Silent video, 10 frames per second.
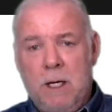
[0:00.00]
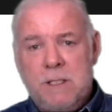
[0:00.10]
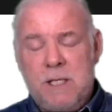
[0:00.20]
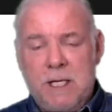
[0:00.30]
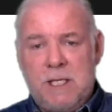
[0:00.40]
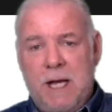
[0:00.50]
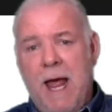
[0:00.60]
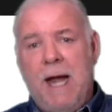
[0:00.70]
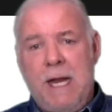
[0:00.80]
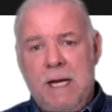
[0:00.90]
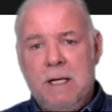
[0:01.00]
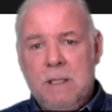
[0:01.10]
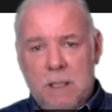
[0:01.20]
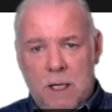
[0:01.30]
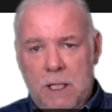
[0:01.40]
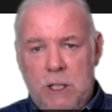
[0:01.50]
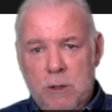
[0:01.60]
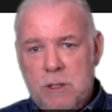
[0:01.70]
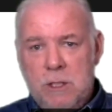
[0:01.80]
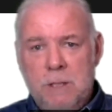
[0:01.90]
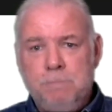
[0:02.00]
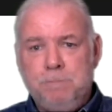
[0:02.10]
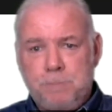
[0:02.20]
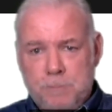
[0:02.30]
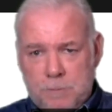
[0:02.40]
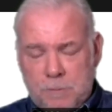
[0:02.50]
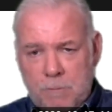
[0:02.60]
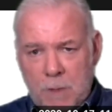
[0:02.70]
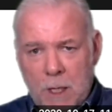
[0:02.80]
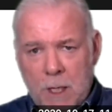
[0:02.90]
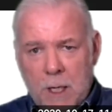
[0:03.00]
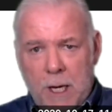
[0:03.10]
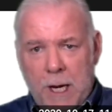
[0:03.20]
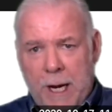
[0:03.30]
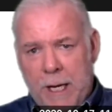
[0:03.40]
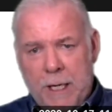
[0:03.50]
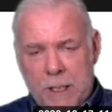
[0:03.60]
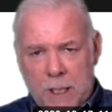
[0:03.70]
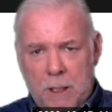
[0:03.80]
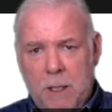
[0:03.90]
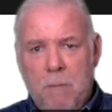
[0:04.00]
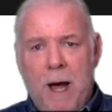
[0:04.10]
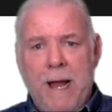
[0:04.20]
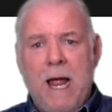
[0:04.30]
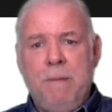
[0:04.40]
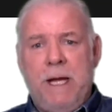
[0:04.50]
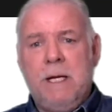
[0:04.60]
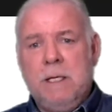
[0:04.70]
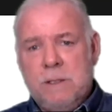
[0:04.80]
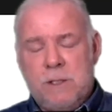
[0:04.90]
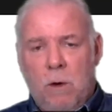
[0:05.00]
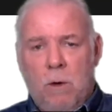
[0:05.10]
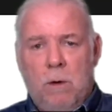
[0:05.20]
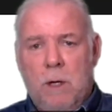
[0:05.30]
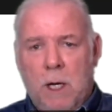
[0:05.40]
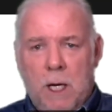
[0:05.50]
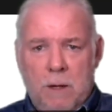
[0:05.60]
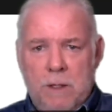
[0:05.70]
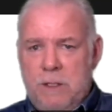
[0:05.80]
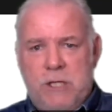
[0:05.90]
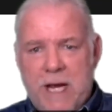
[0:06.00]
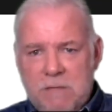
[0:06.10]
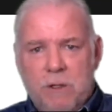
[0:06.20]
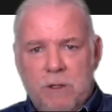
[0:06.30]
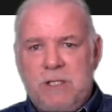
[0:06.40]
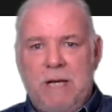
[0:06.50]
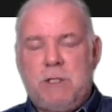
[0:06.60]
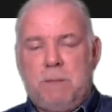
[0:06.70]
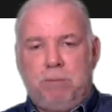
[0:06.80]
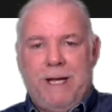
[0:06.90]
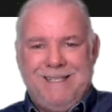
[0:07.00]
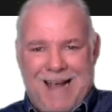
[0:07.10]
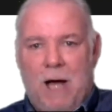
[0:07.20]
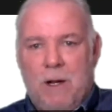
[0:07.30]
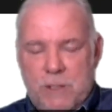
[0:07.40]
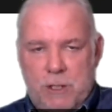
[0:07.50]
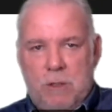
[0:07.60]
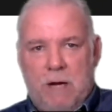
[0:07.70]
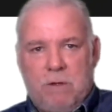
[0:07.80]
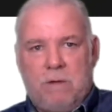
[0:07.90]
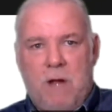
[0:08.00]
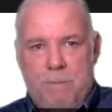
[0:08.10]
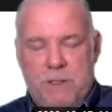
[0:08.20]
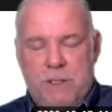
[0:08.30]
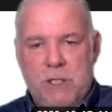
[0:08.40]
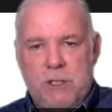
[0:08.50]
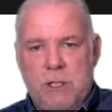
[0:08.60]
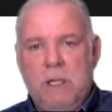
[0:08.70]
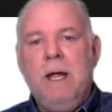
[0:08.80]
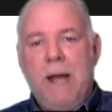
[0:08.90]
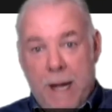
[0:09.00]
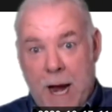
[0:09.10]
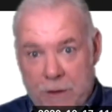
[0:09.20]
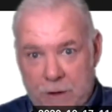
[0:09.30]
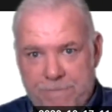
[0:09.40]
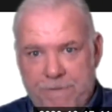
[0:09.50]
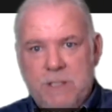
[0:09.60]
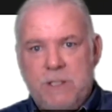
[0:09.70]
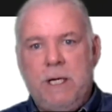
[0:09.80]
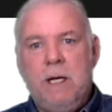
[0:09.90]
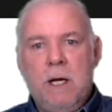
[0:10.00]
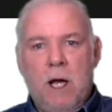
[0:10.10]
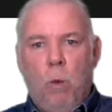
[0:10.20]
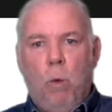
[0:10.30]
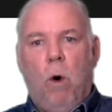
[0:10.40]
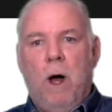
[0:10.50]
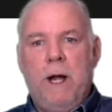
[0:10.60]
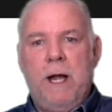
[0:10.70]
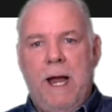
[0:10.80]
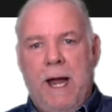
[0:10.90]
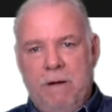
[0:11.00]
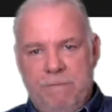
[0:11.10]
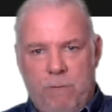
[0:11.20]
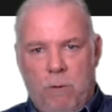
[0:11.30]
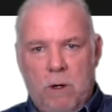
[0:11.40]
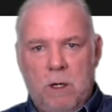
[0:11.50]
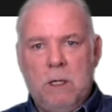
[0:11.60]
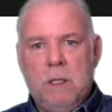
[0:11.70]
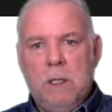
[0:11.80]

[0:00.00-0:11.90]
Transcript: Cincinnati, Houston, and Miami. So Jacksonville seems to play down to their level of competition, and now they're facing a 1-4